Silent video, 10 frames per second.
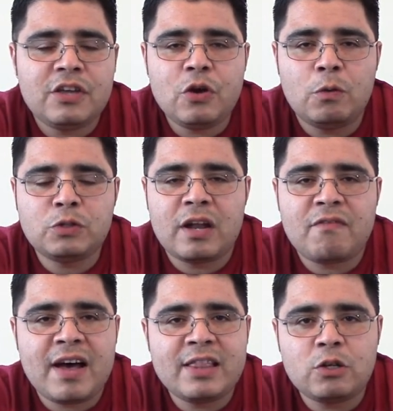you're always gonna
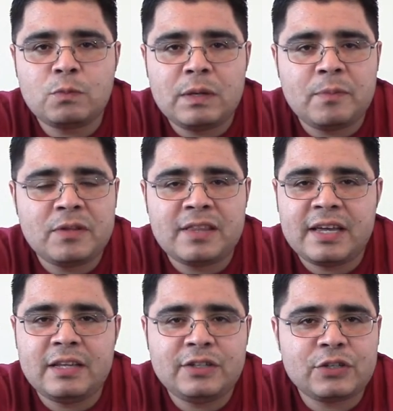find those people that
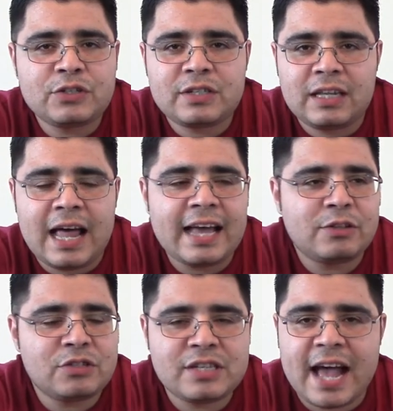they just like
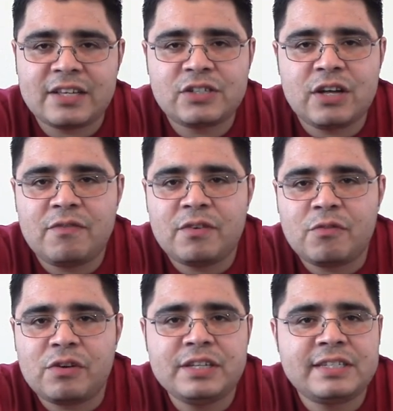to snatch stuff
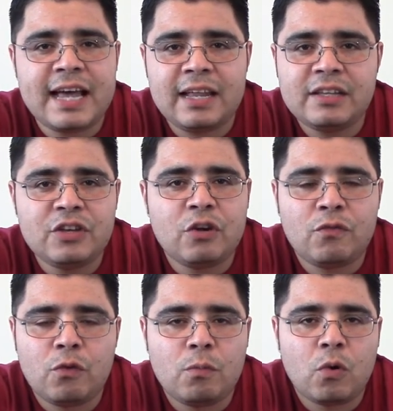and resell it. You know,
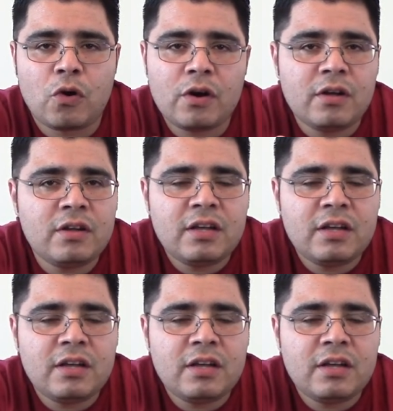for more.